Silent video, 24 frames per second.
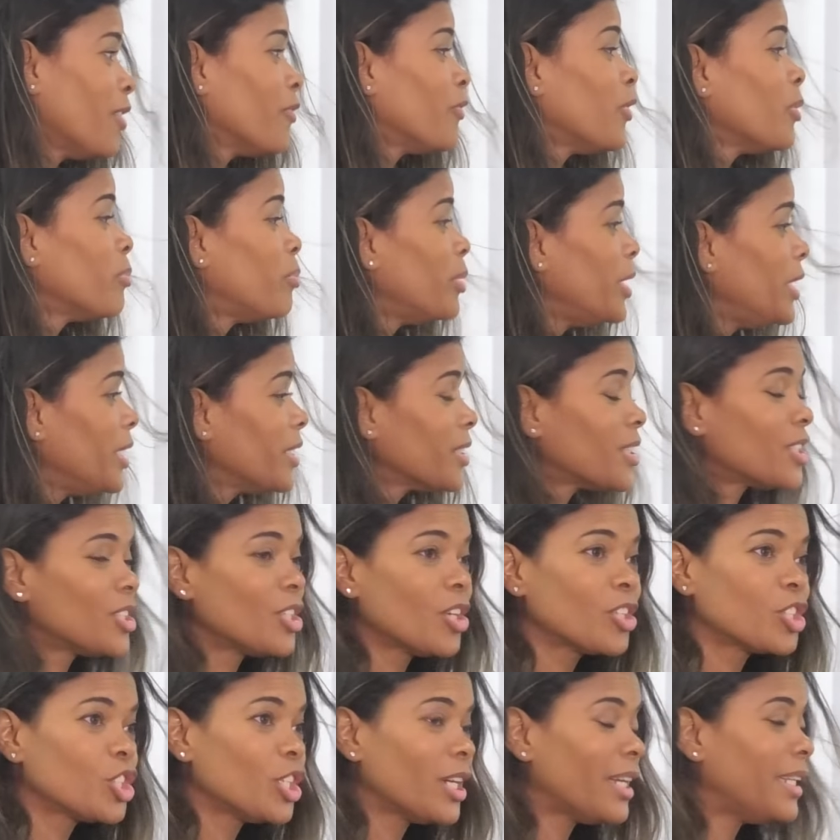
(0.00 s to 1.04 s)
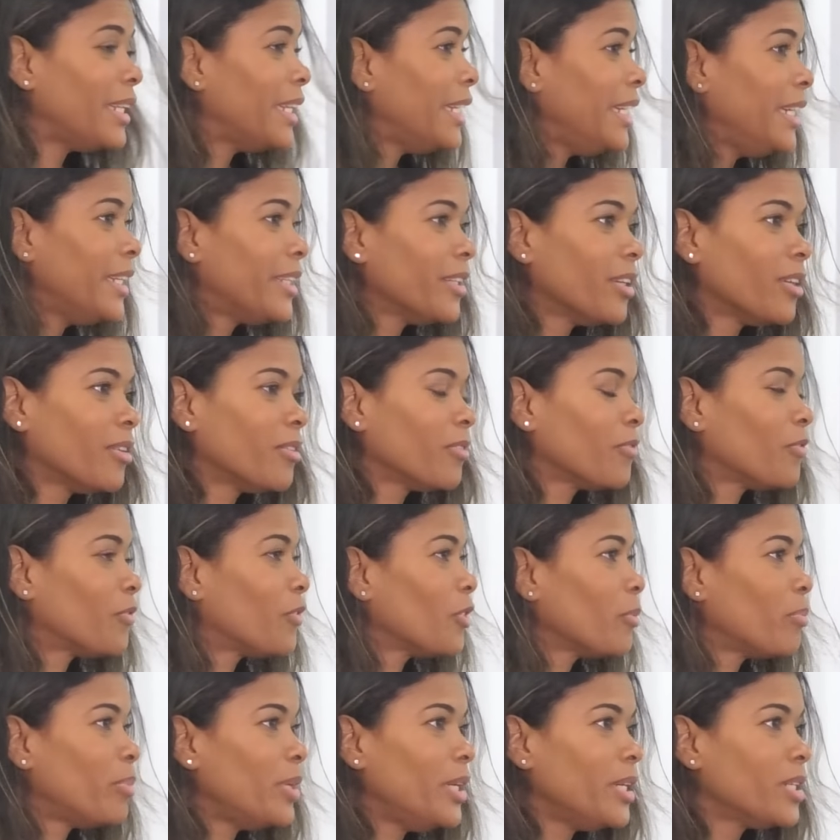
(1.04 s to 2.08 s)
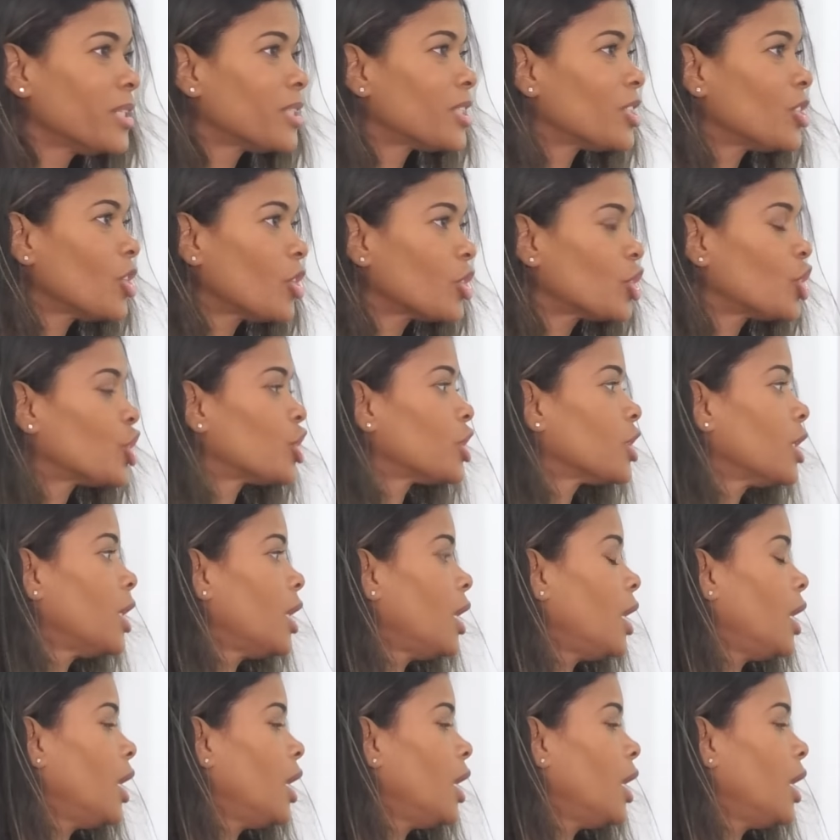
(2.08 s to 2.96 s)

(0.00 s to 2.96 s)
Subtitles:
for being such a leader, for being such